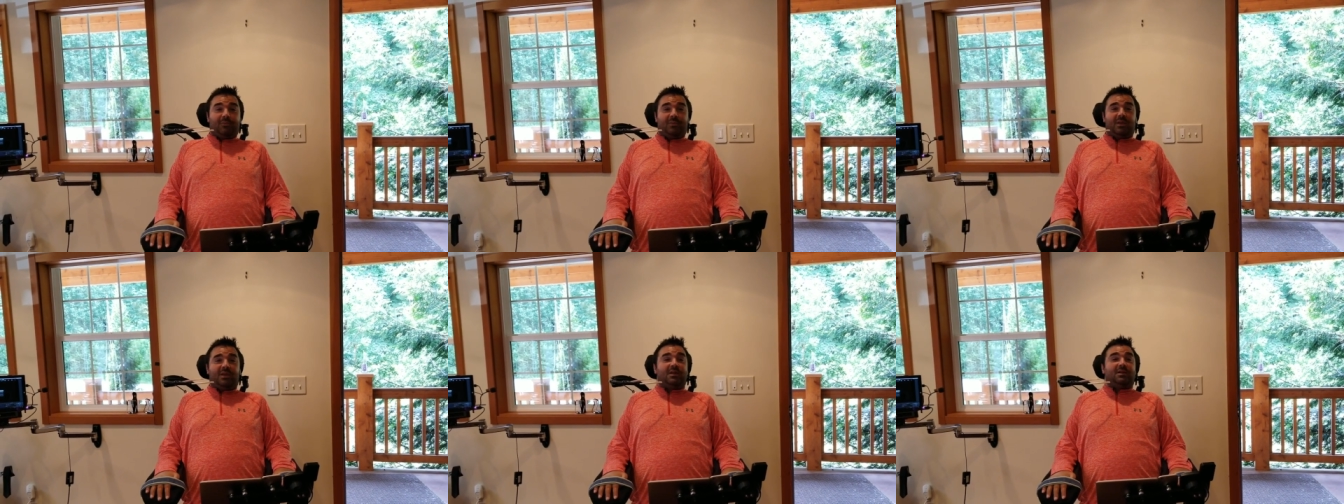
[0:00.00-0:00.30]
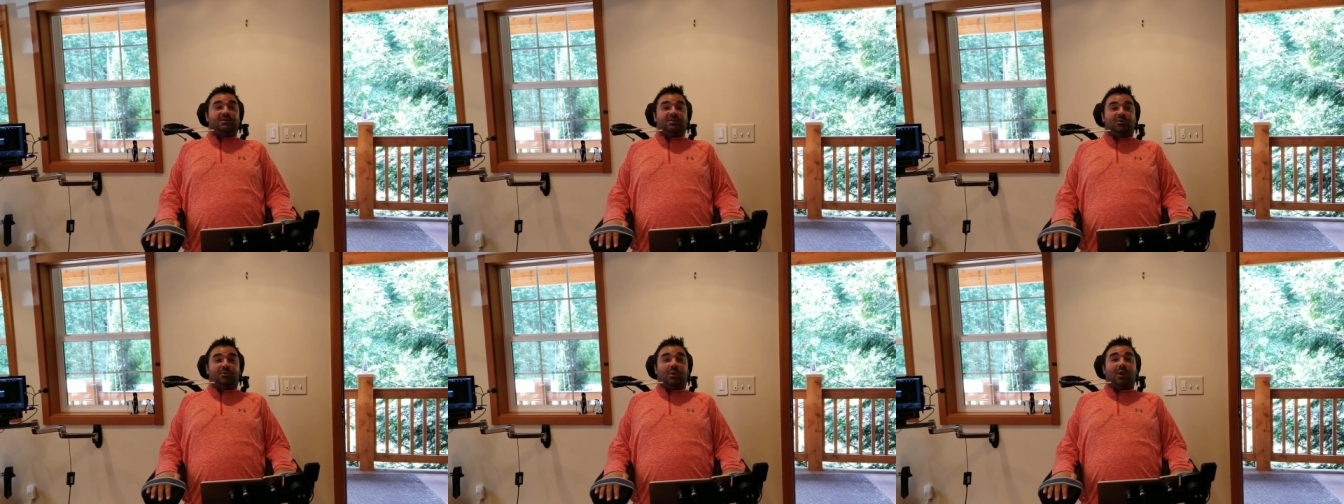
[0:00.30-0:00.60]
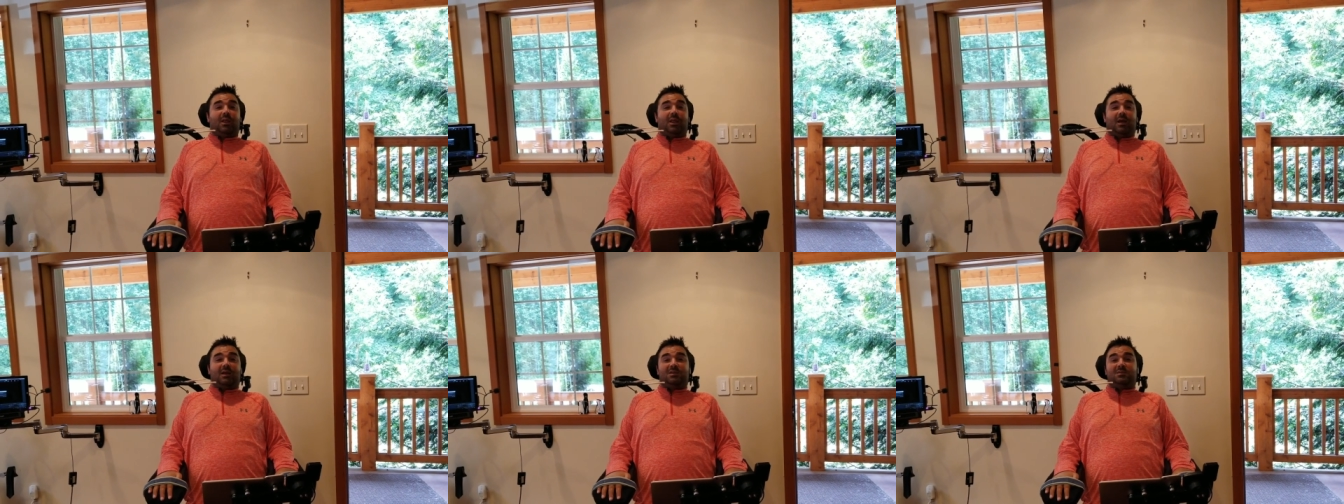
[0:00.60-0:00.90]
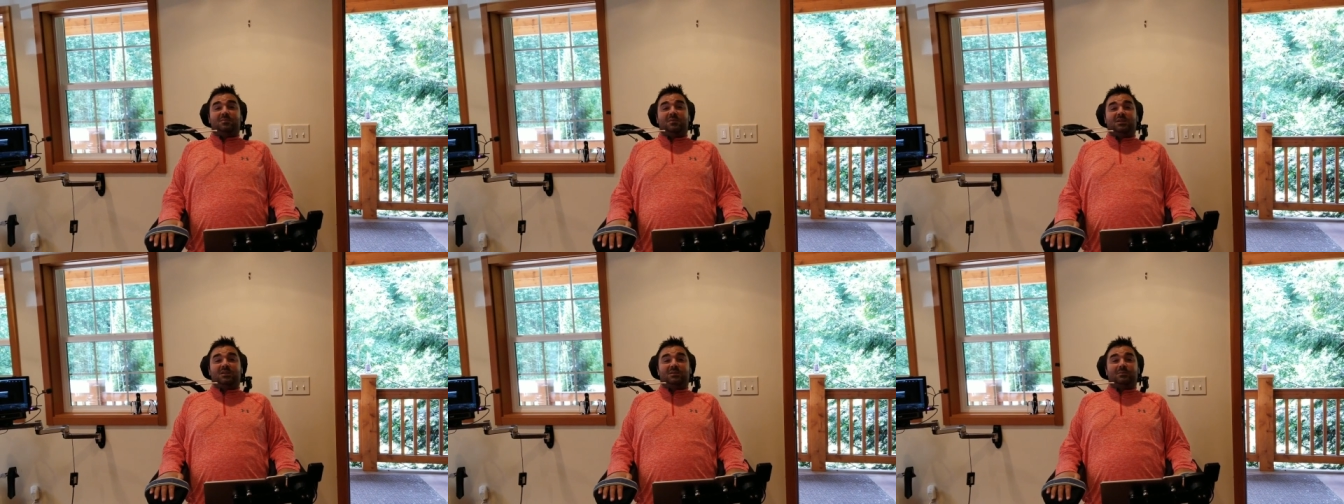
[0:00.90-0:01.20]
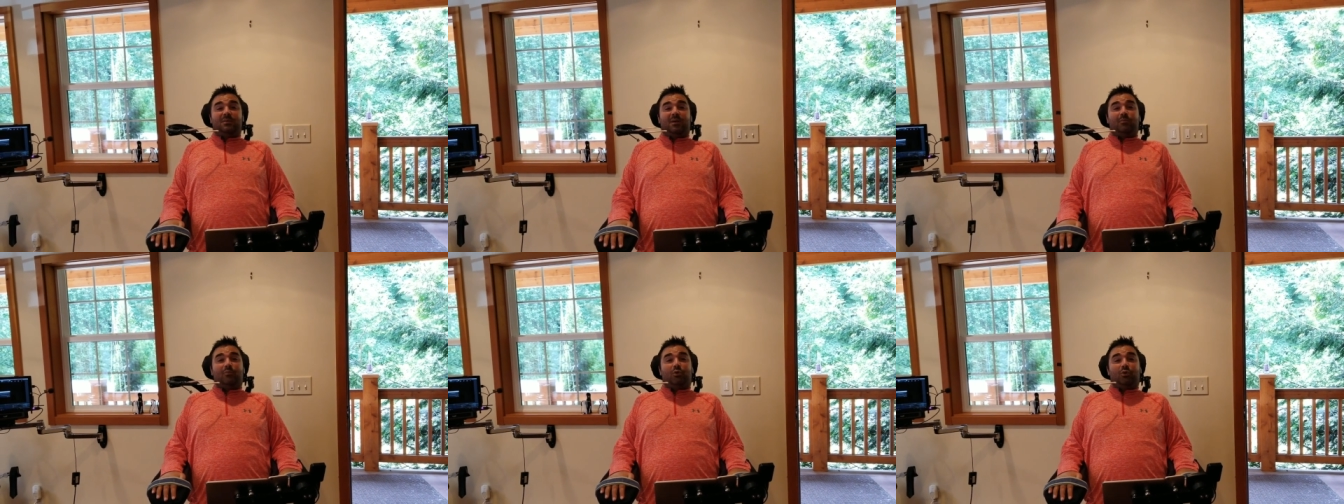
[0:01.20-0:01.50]
And so it allows me to
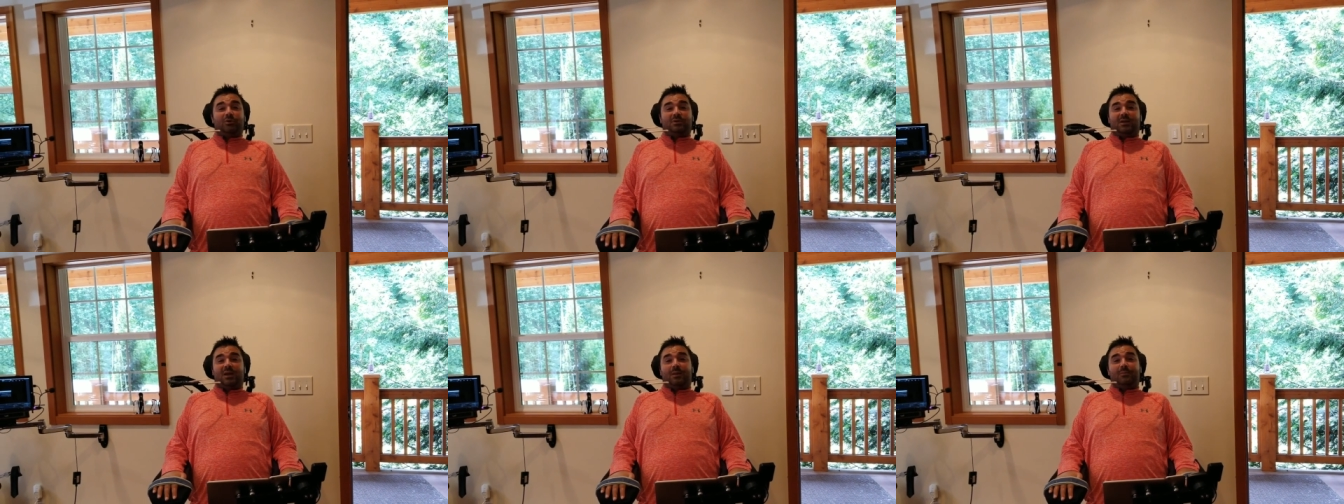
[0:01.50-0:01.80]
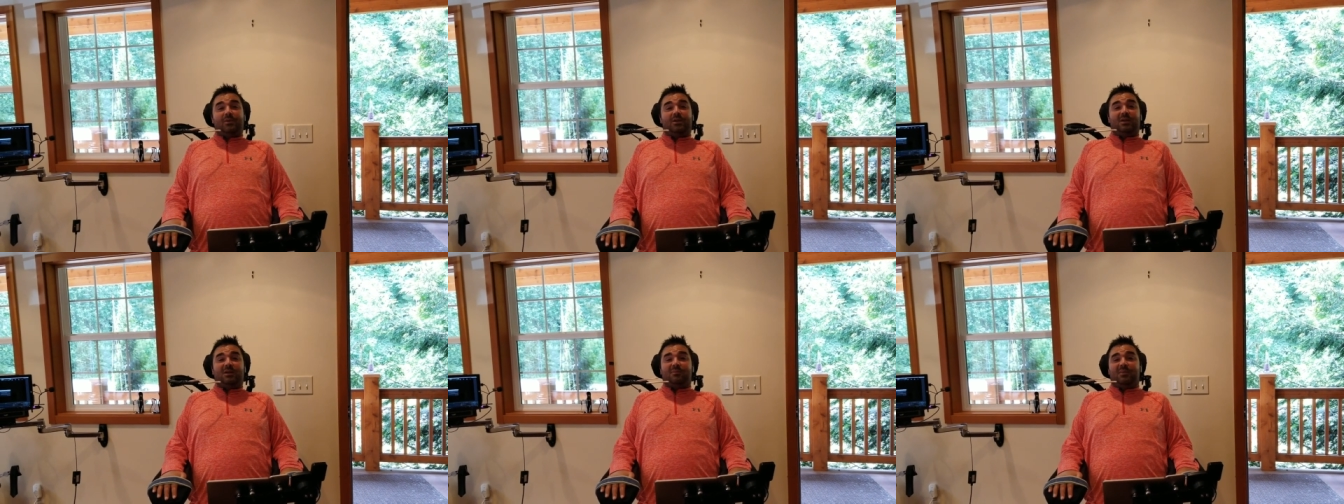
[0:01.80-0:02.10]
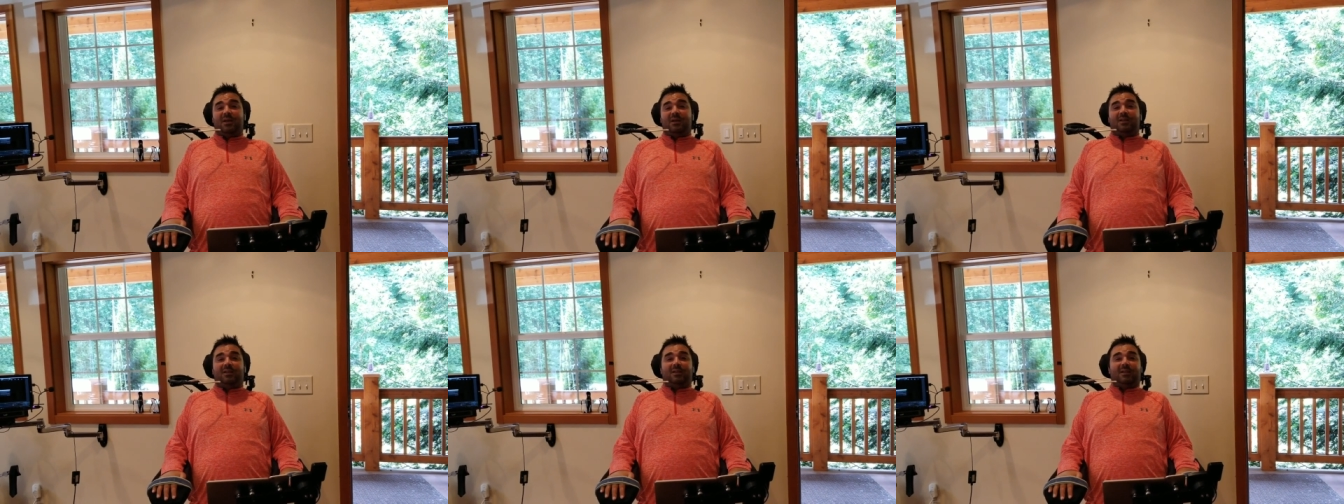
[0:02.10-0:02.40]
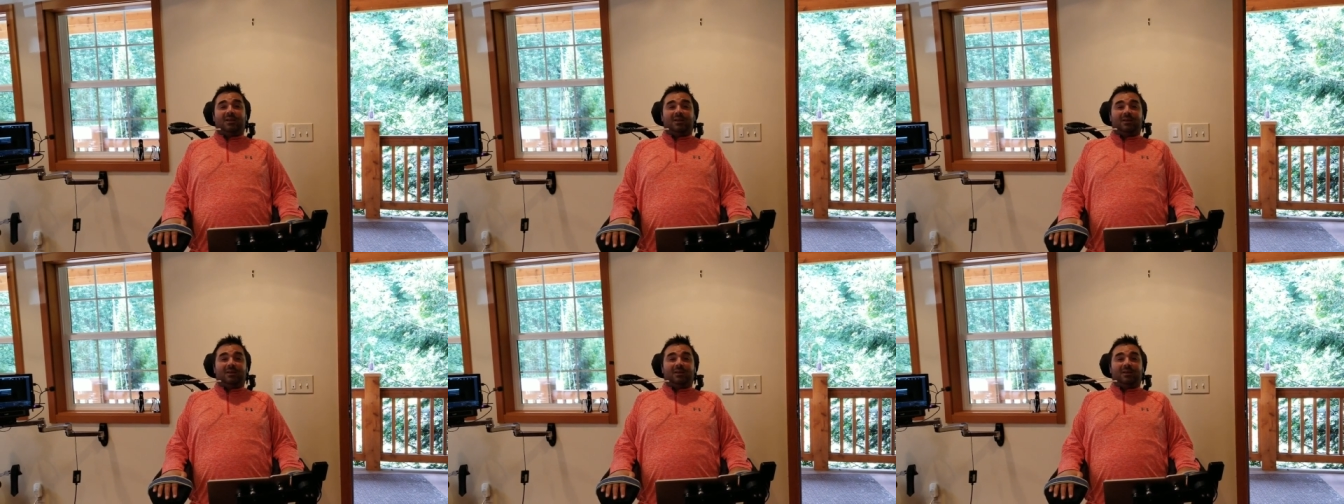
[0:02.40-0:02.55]
spend more time independently.